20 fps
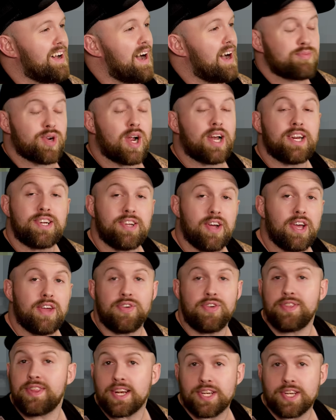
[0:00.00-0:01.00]
I'm trying to tell you, if
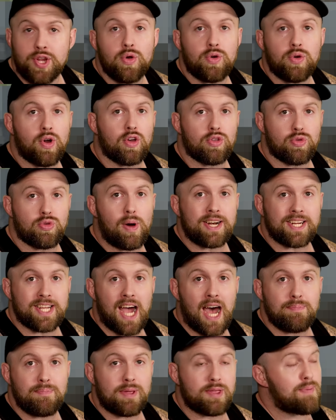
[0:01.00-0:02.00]
you think two girls, one
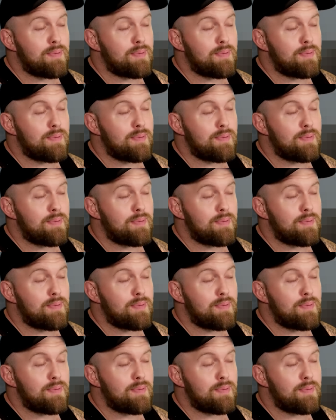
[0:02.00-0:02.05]
cup is